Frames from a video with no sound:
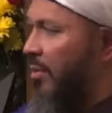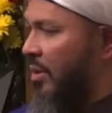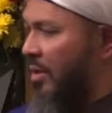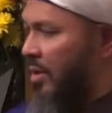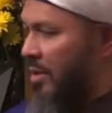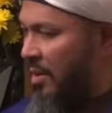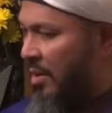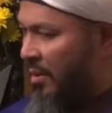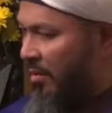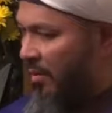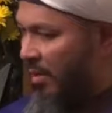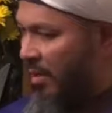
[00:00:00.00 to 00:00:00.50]

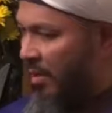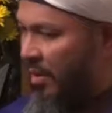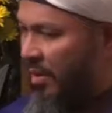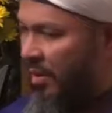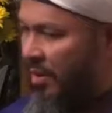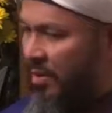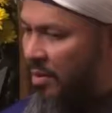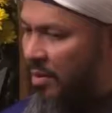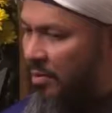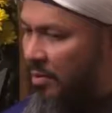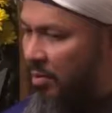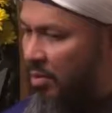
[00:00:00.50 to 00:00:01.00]
Because
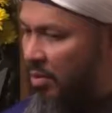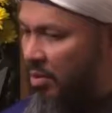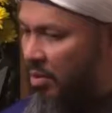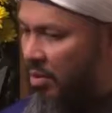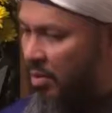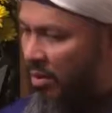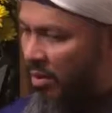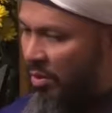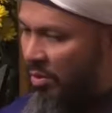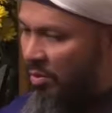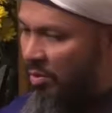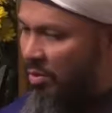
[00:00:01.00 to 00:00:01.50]
everything is
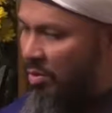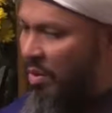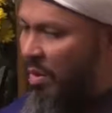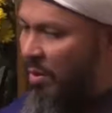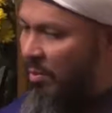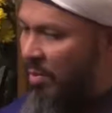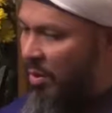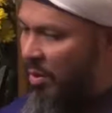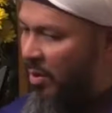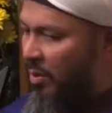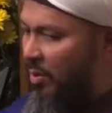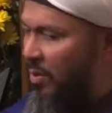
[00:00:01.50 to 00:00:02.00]
pushing you to
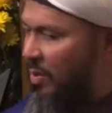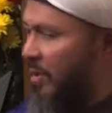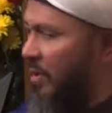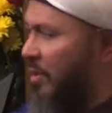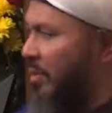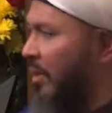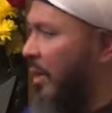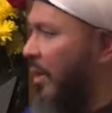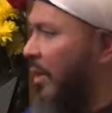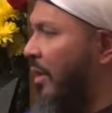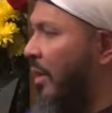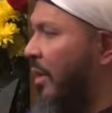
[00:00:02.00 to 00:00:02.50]
come closer
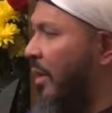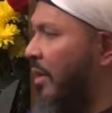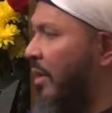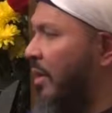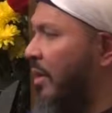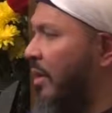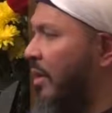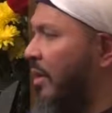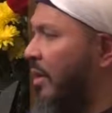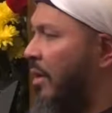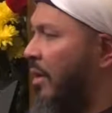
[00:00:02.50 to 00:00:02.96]
to Allah.